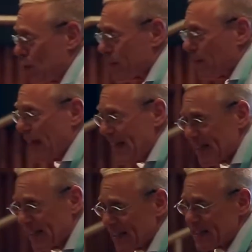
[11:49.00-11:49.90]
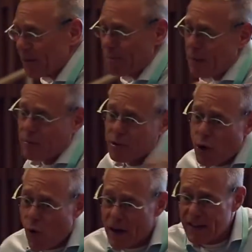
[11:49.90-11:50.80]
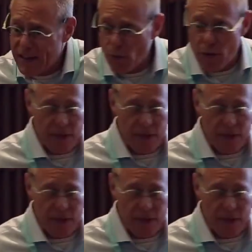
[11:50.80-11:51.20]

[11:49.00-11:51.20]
be just the laziness that people don't want to deal